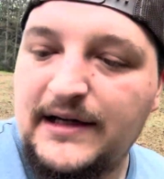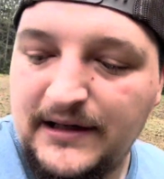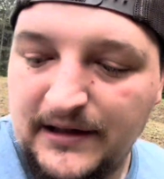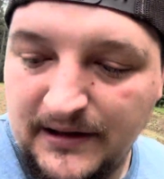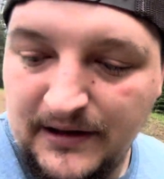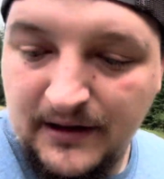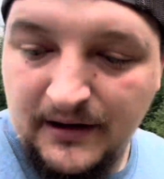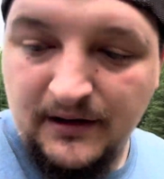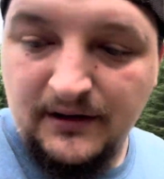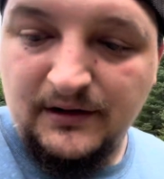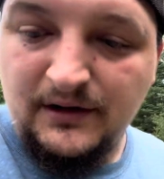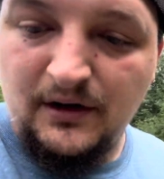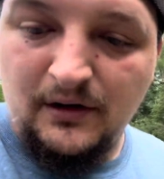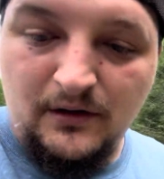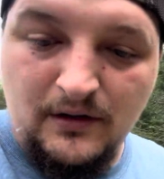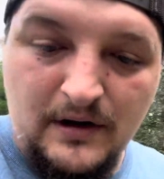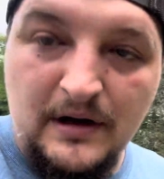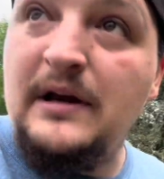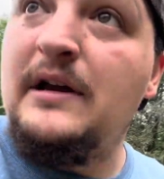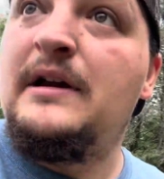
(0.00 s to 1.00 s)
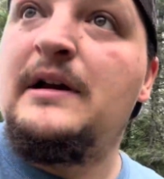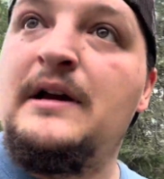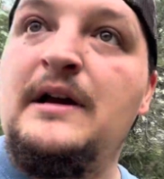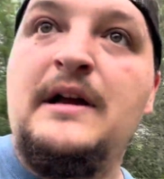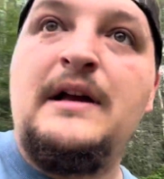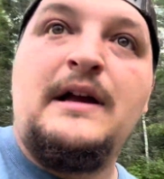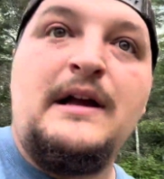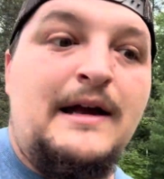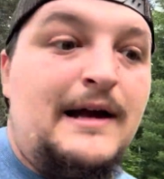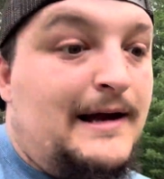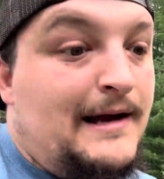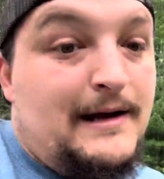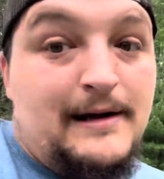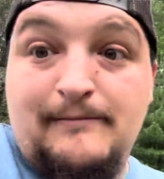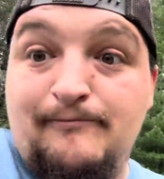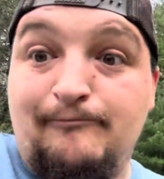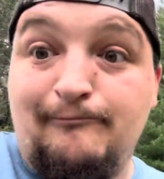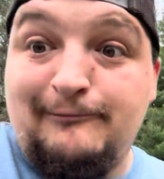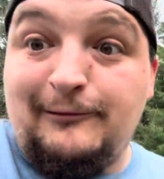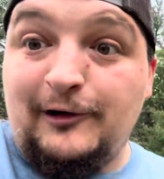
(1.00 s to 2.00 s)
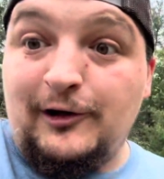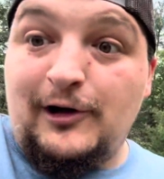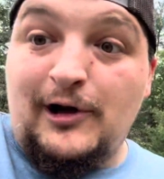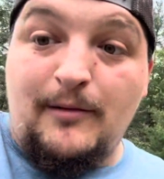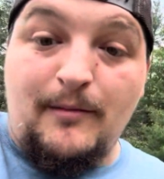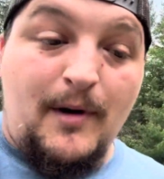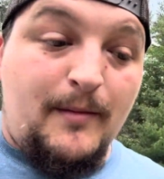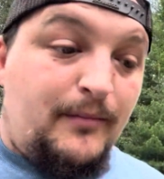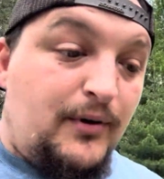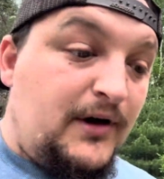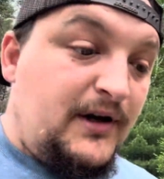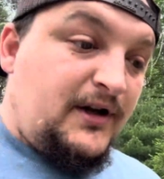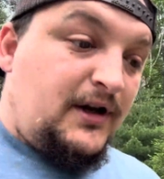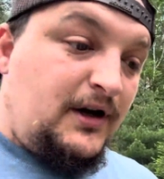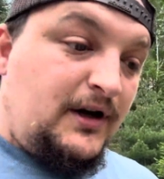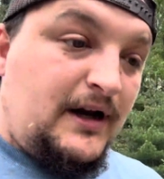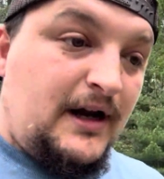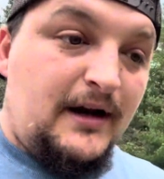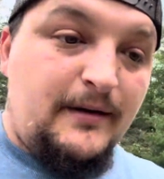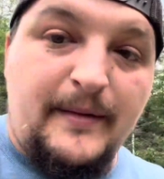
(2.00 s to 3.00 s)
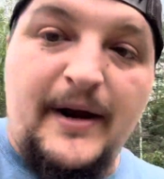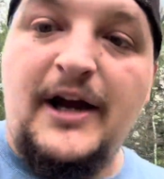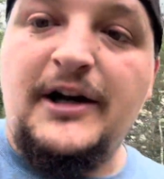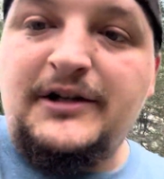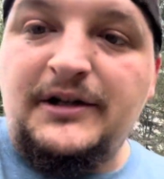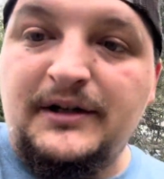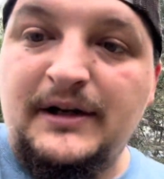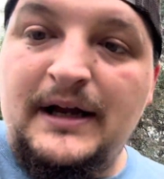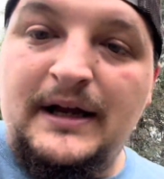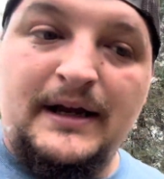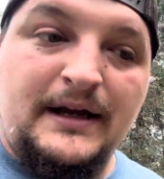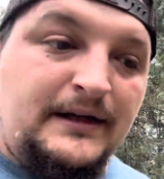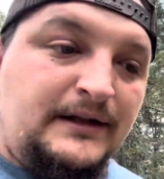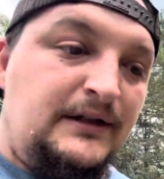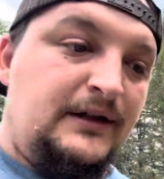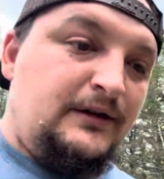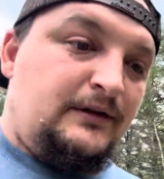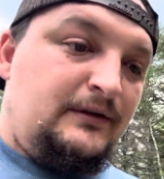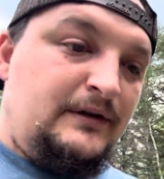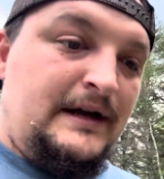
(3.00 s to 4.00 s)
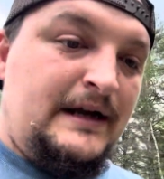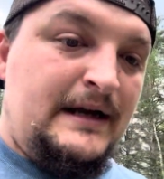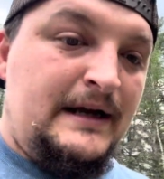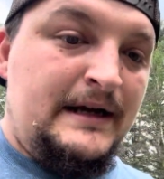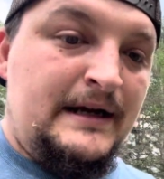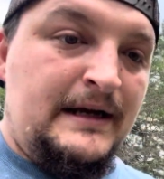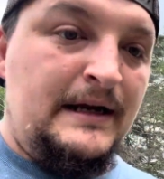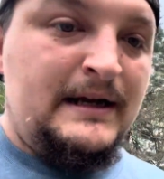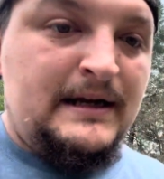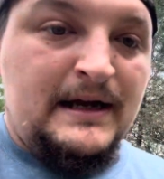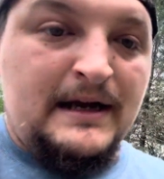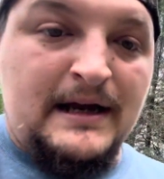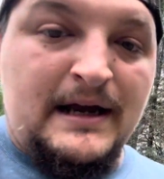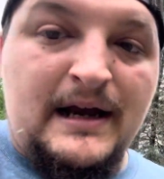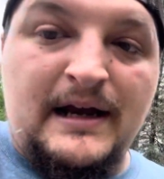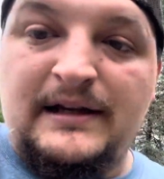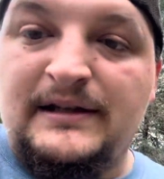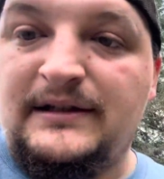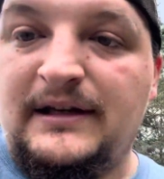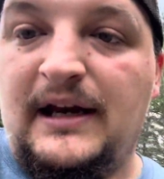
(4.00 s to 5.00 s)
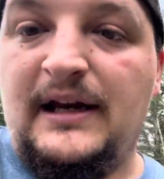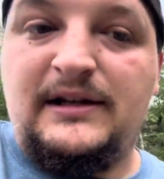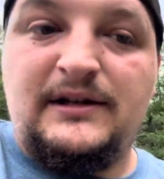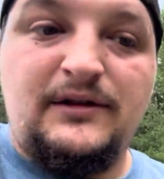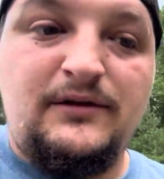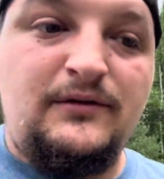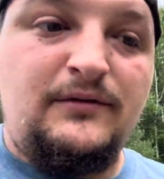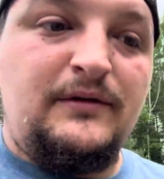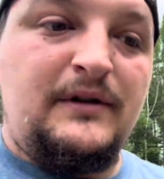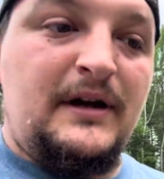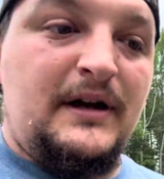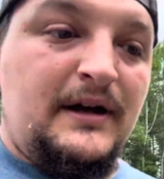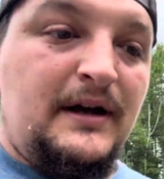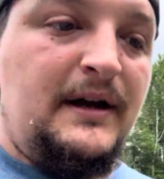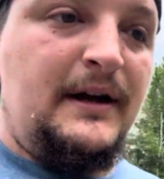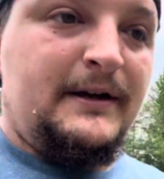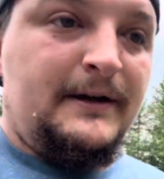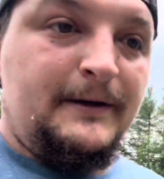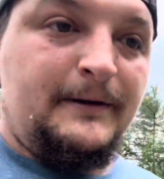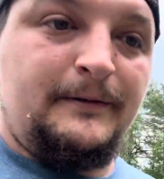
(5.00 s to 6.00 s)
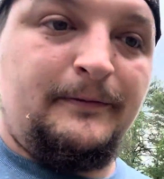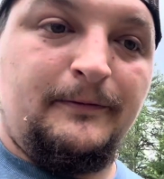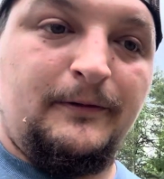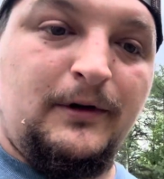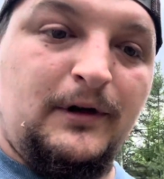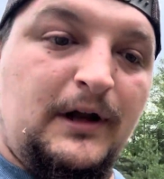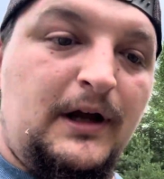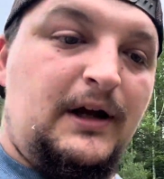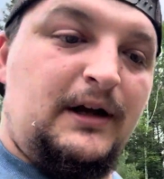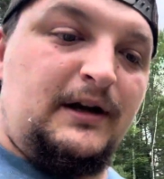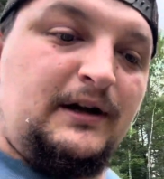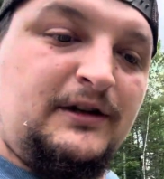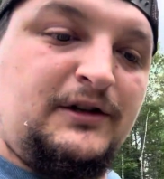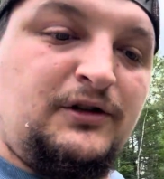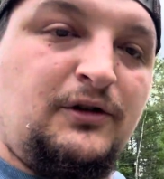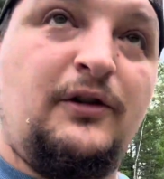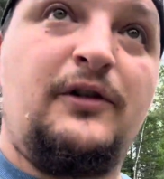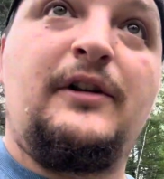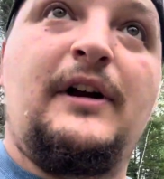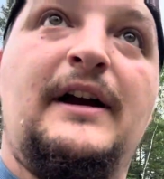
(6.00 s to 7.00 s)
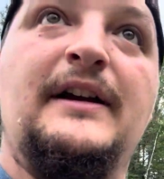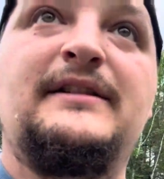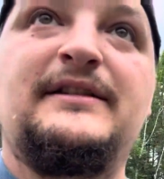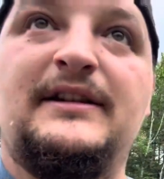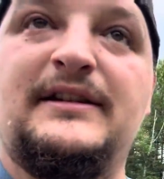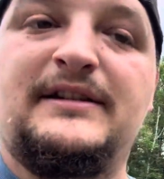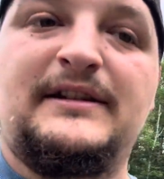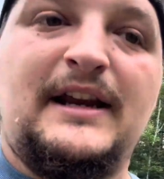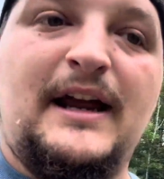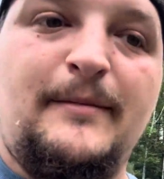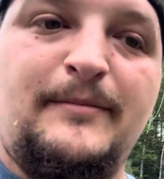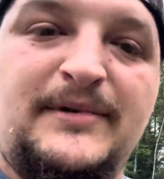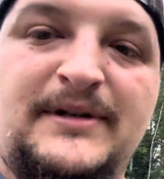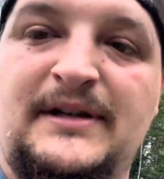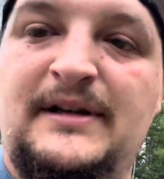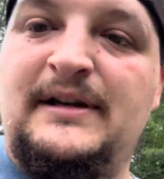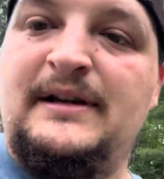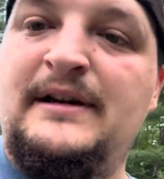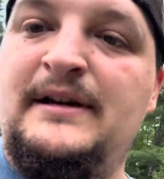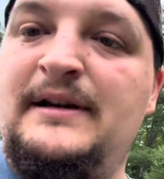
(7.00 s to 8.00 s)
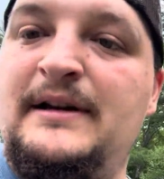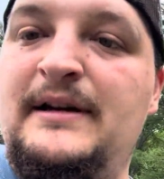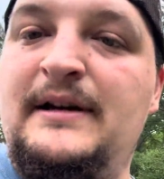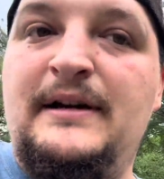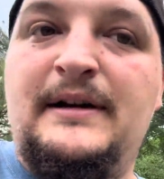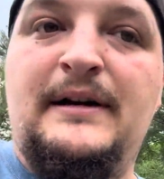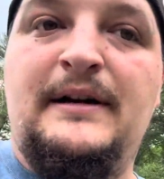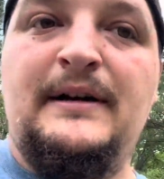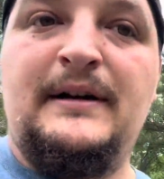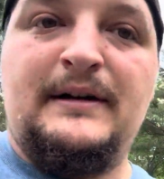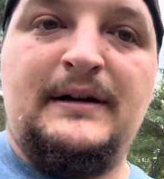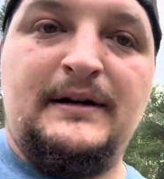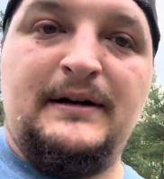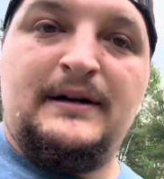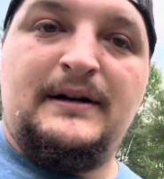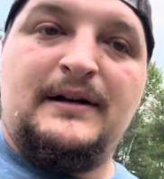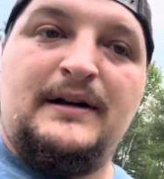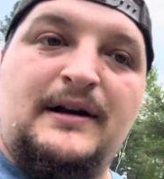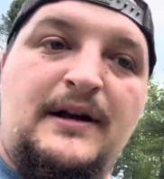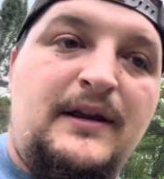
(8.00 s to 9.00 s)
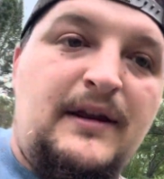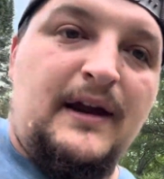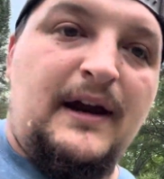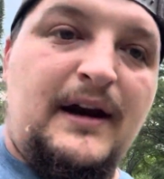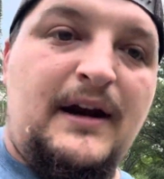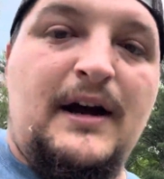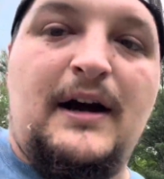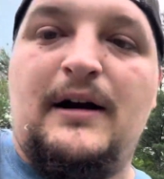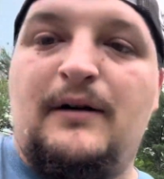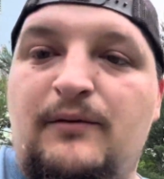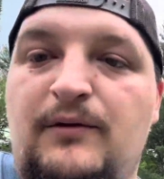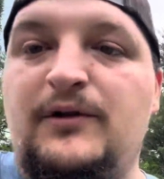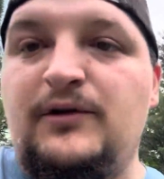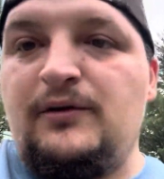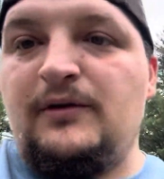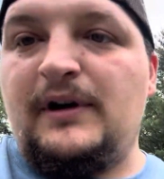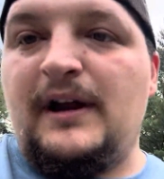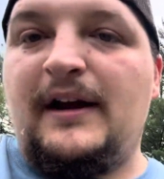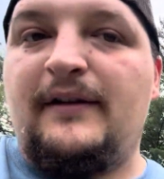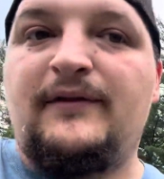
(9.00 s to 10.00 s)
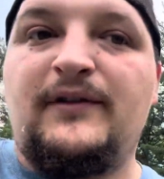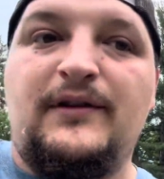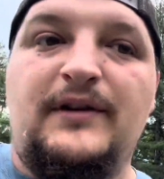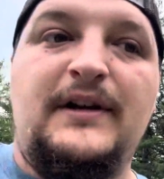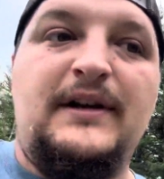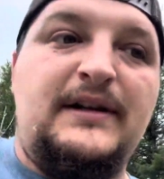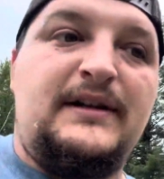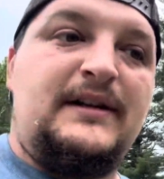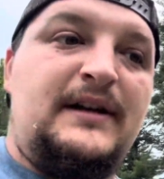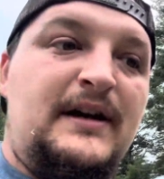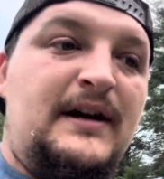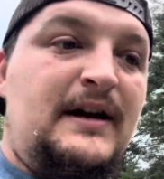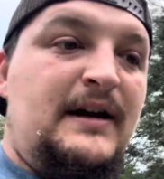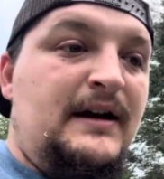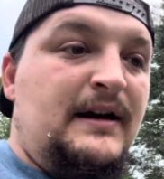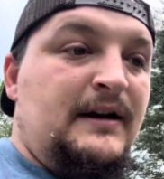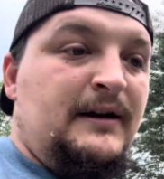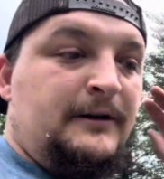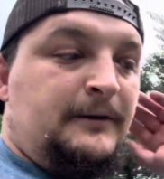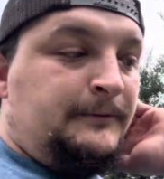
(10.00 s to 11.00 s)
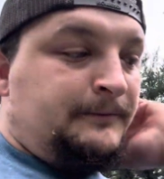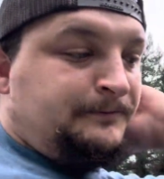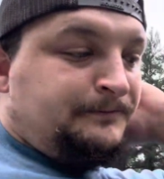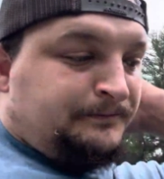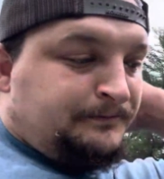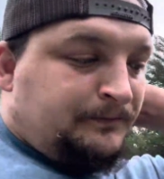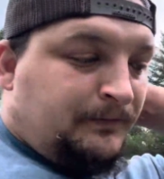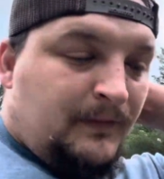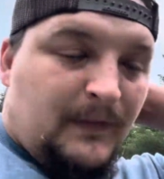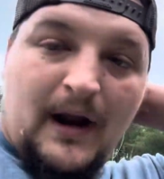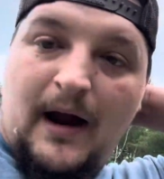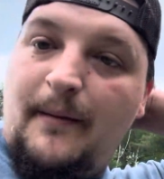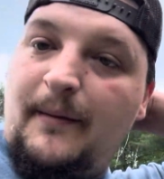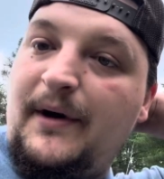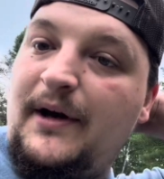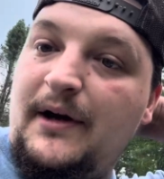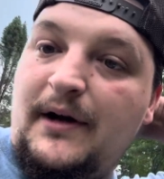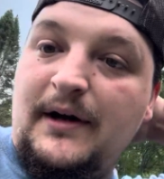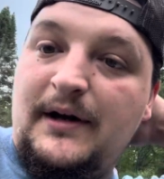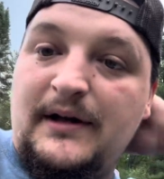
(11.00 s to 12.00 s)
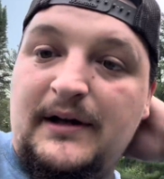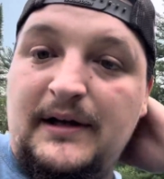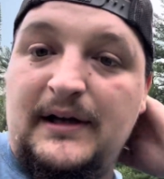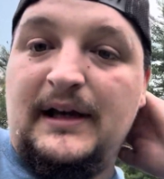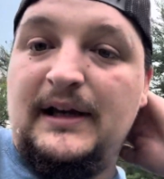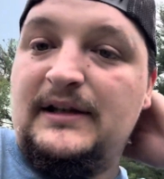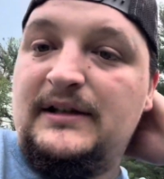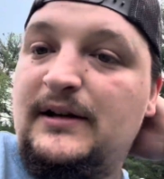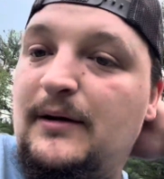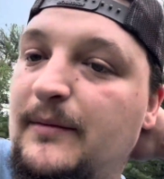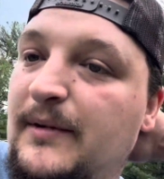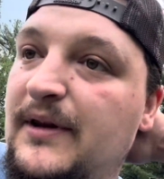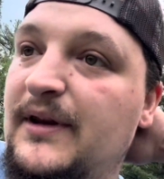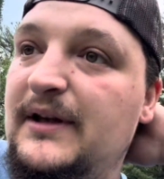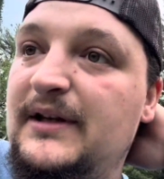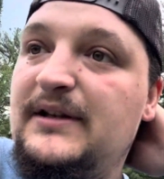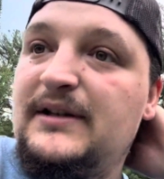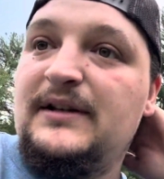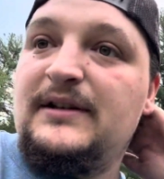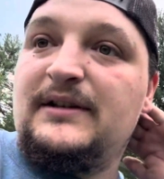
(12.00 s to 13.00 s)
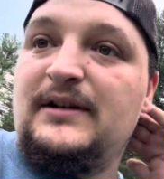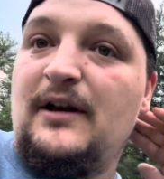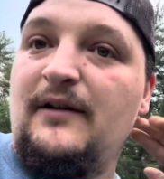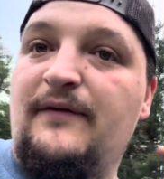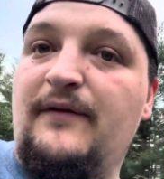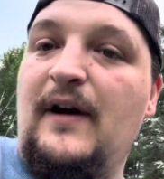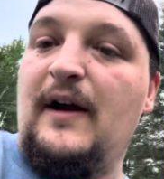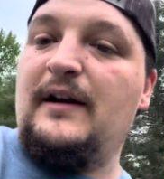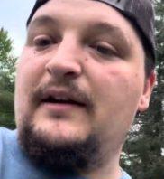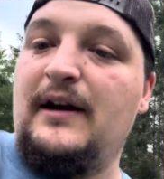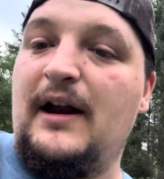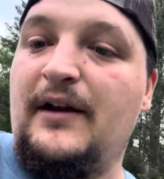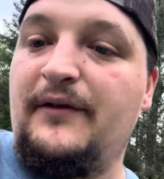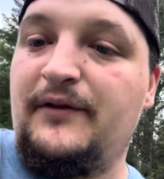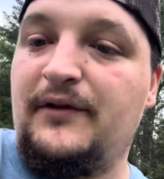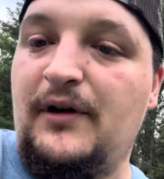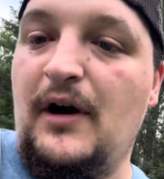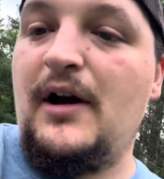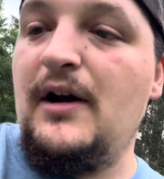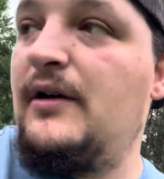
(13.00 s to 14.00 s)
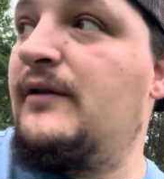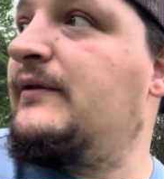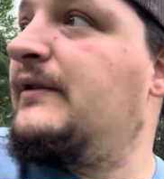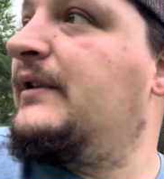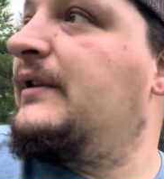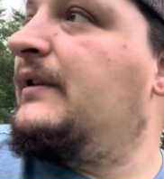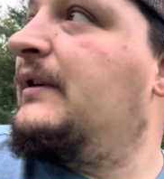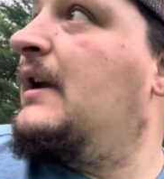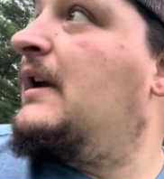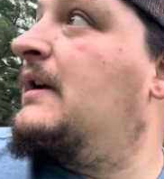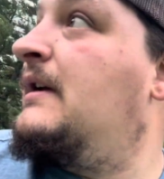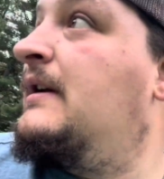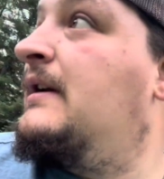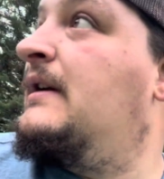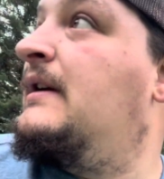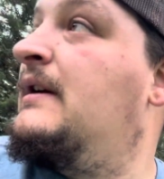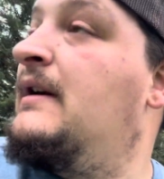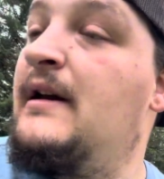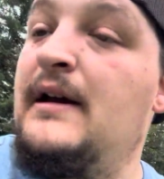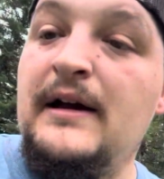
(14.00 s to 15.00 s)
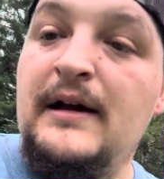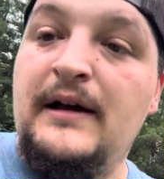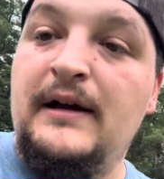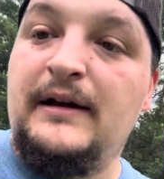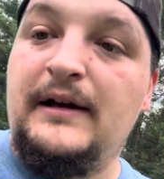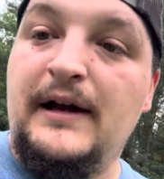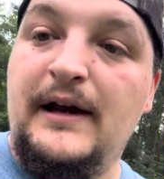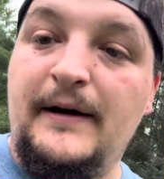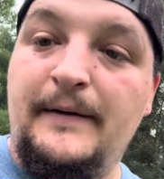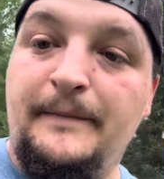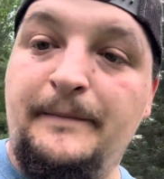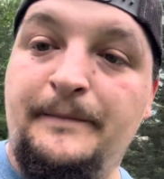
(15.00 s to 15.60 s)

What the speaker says: in here, so it could come up pretty good, I'd imagine. So stay tuned. We'll show you guys the steps that we're doing after this. I'm going to get some of this stuff out down the ground, and yeah.